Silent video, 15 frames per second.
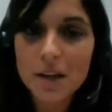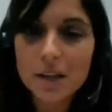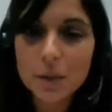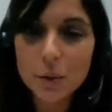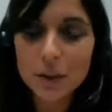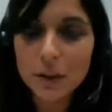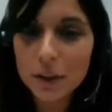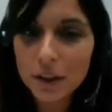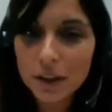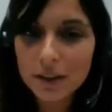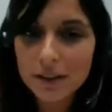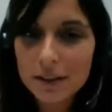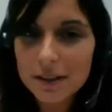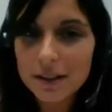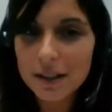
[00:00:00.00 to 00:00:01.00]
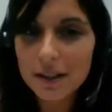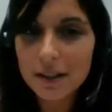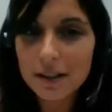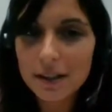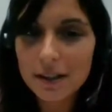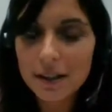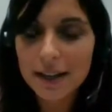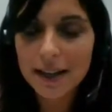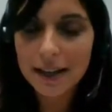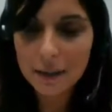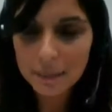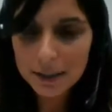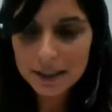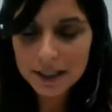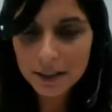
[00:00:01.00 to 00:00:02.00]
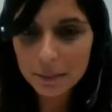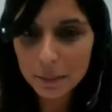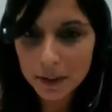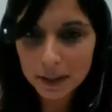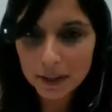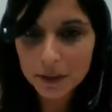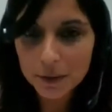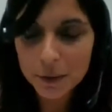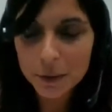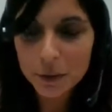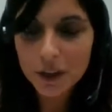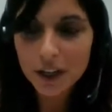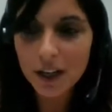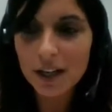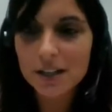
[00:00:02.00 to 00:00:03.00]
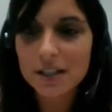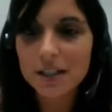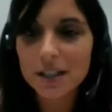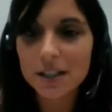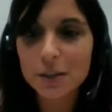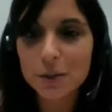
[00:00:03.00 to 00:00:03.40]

So what do you think these elements have been organized in